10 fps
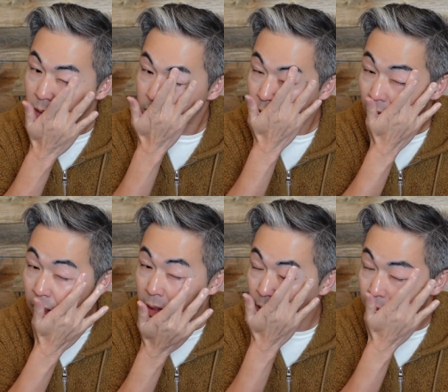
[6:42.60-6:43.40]
It's kind
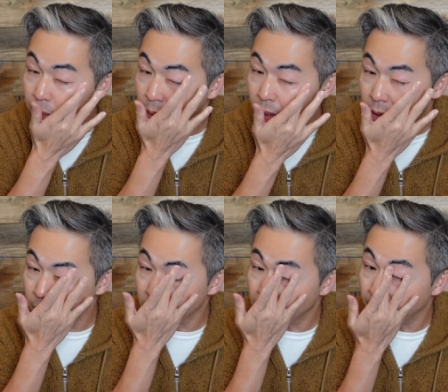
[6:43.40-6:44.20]
of like creating a
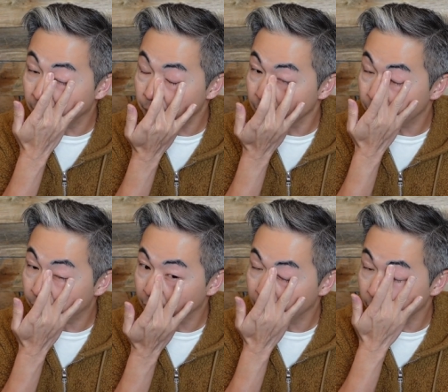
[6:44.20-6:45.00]
little barrier
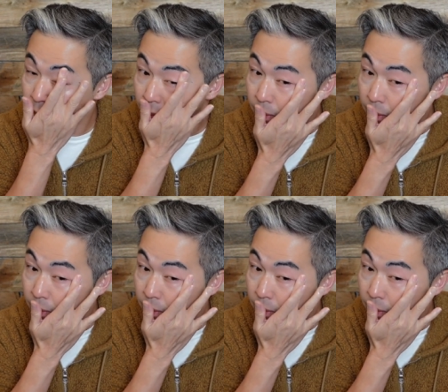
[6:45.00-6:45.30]
right here.